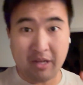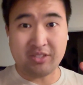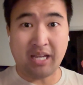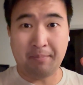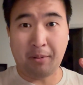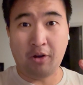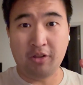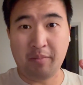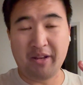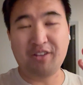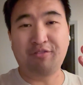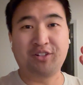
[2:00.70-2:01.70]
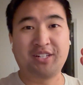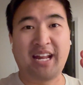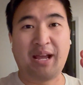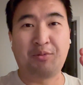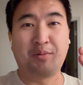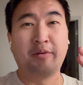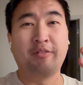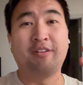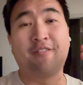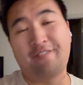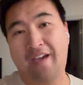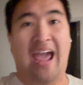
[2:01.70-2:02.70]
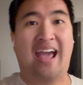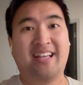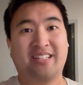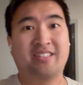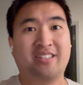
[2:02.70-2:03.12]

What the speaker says: tempo on the menu for today. We're moving fast.